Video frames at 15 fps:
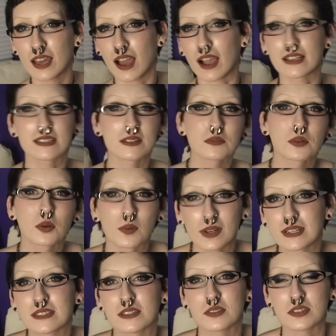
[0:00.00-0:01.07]
I sound
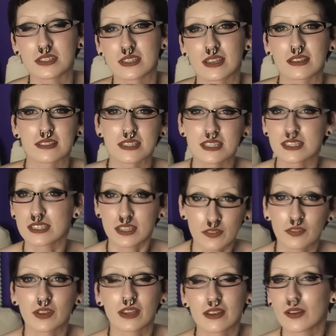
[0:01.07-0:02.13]
crazy just saying
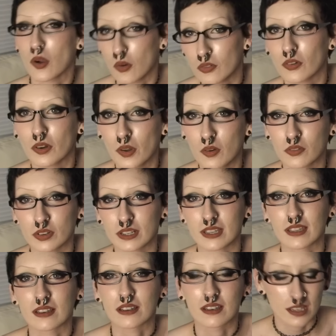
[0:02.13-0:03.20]
sniffing over and over
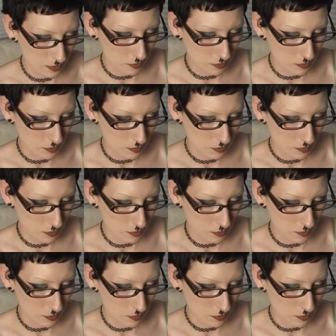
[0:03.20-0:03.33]
again.